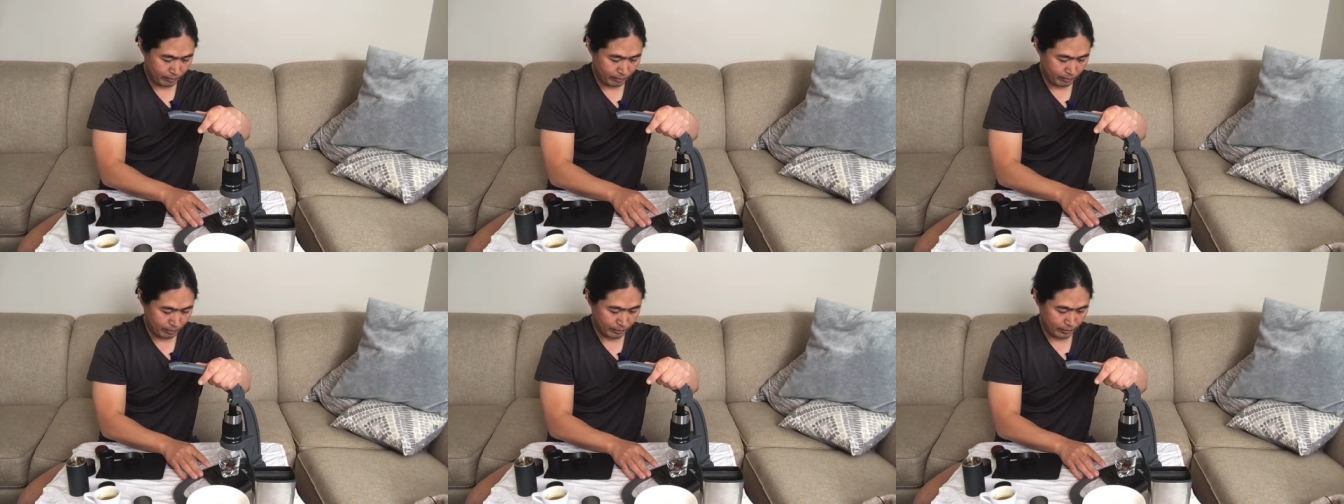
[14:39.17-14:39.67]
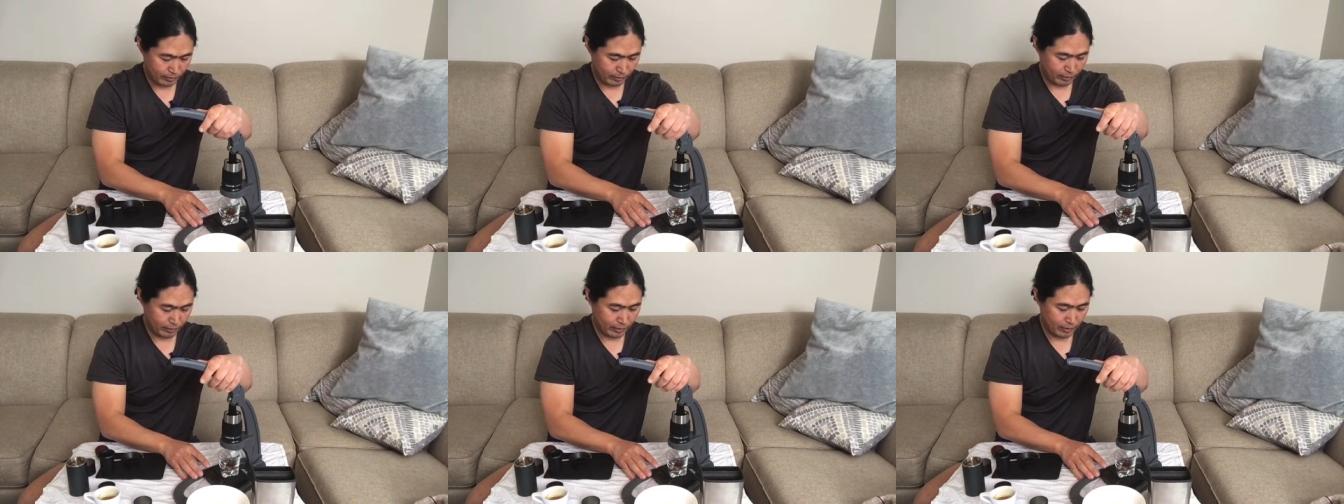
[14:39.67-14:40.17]
Hold on a
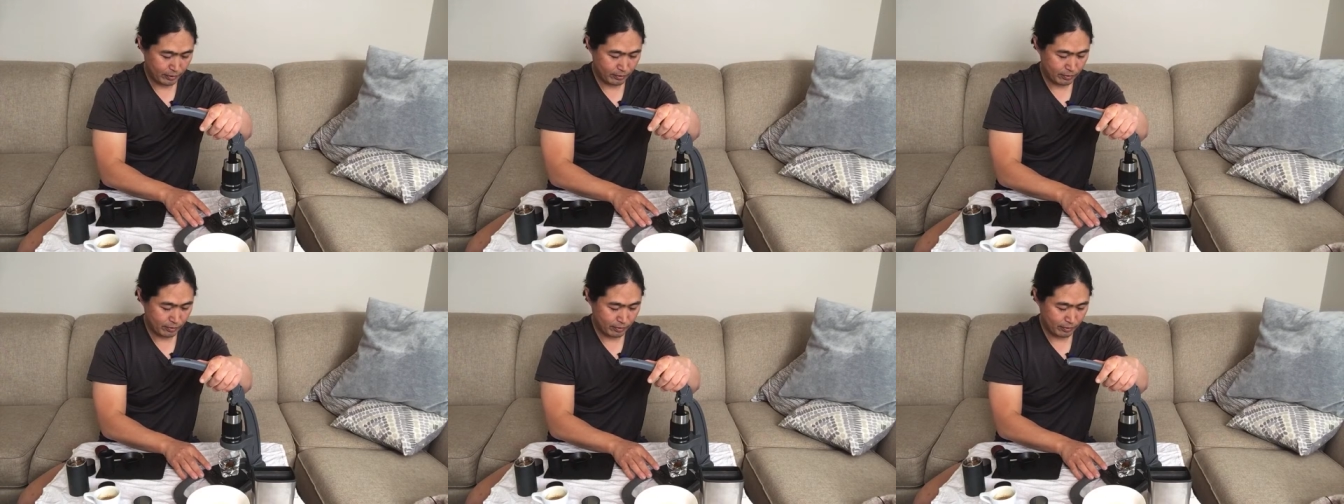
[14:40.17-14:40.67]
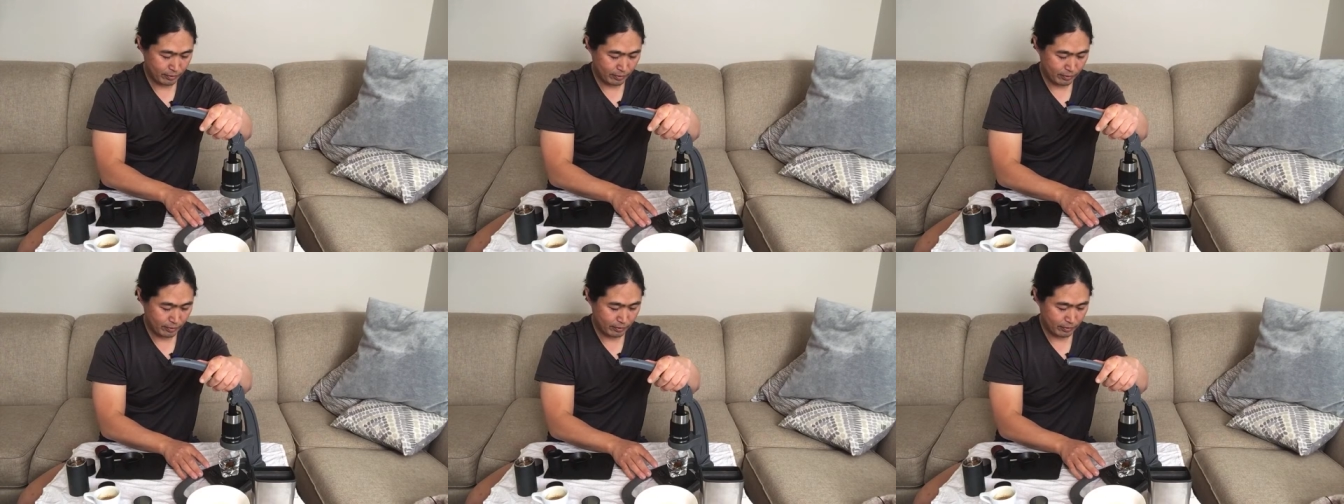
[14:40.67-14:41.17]
second, guys.
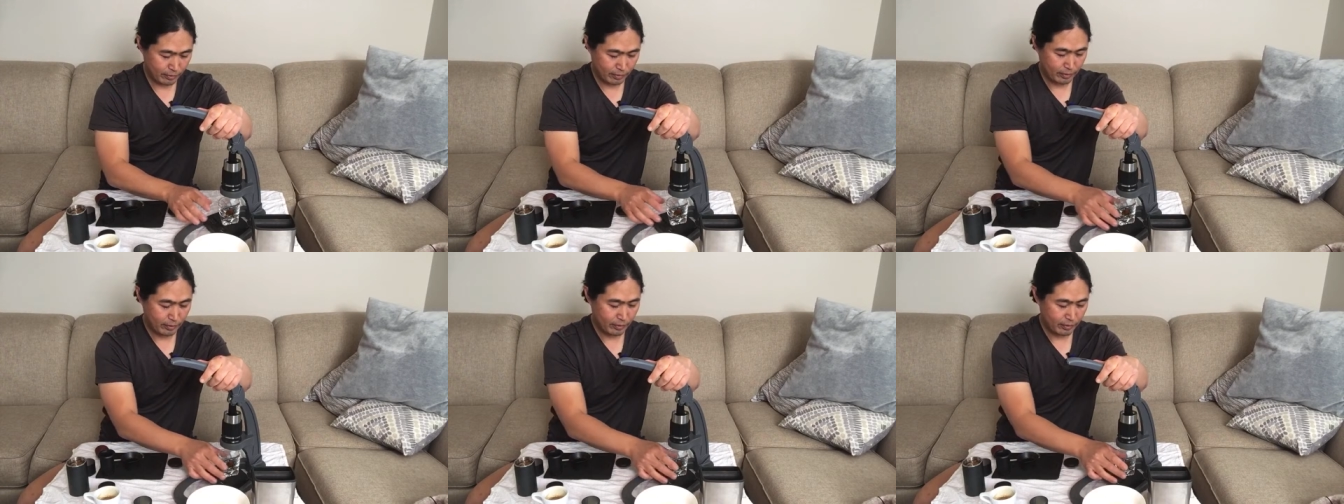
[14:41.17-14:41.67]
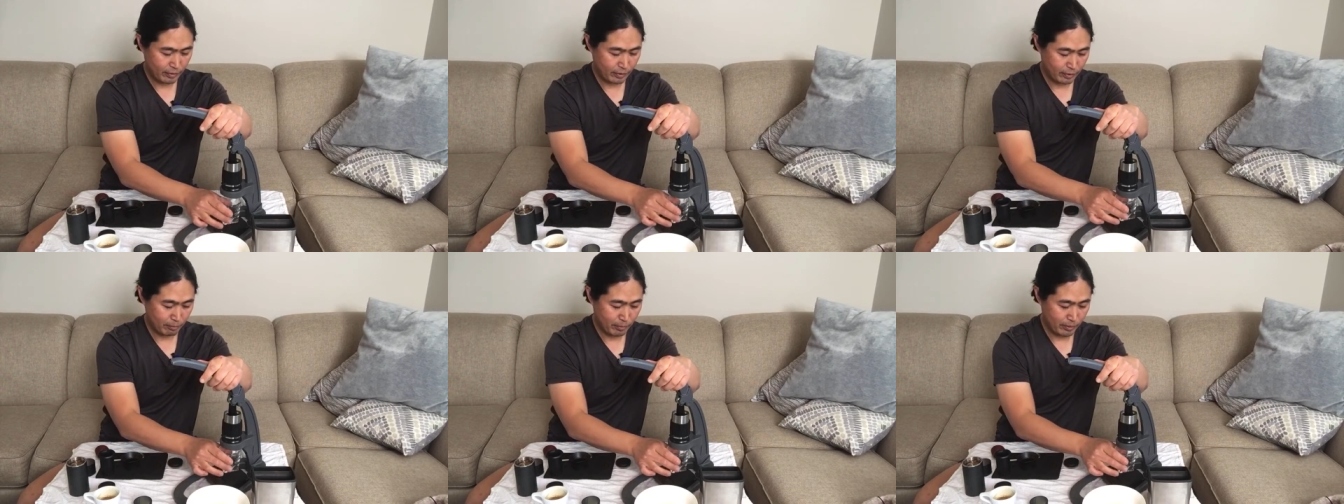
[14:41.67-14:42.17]

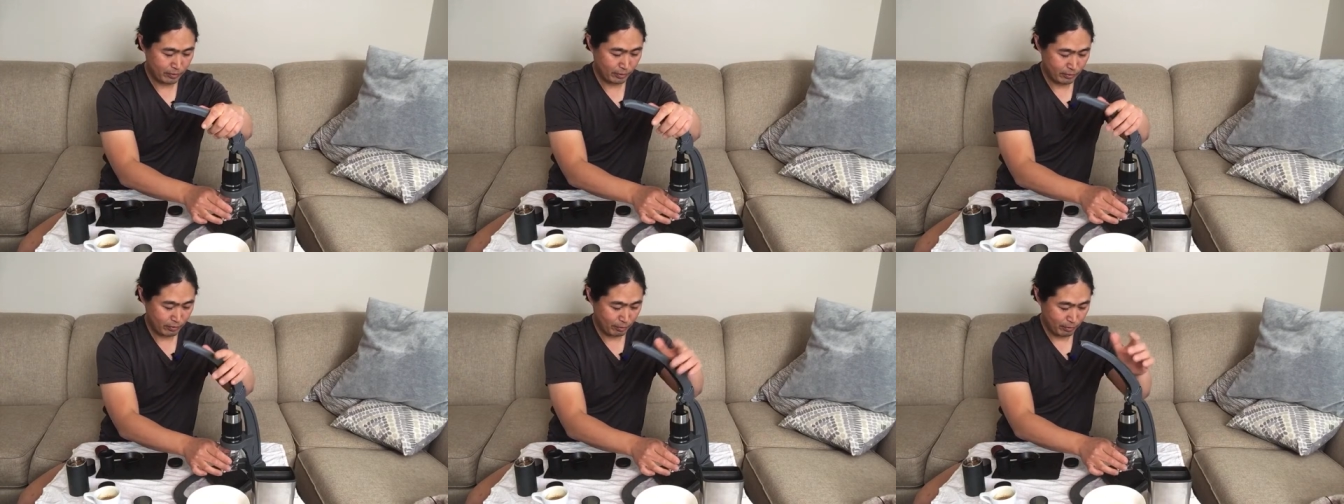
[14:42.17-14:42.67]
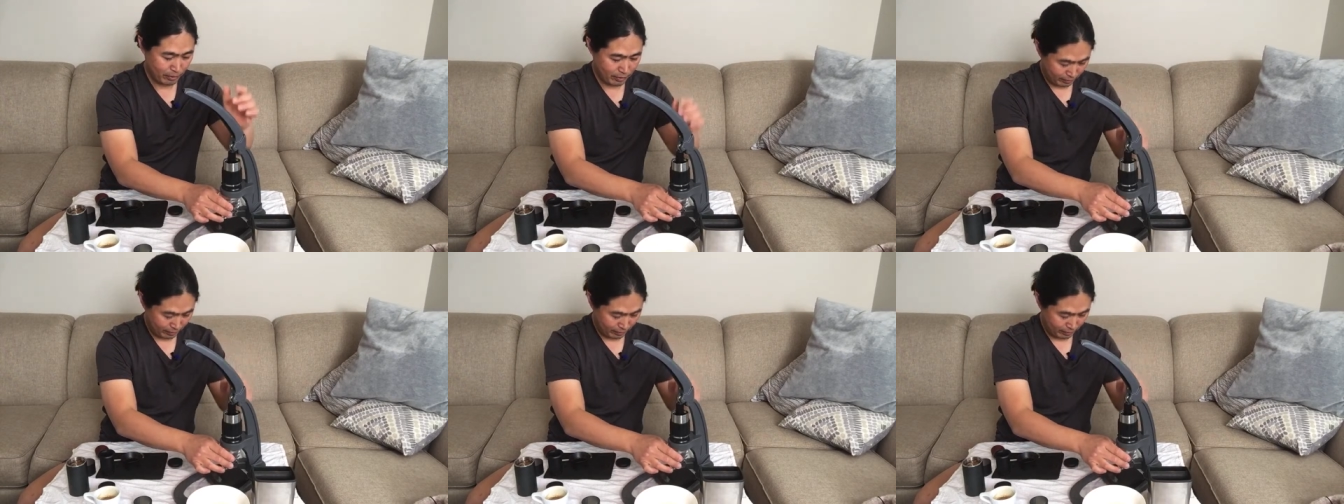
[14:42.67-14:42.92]
I'm messing things up here.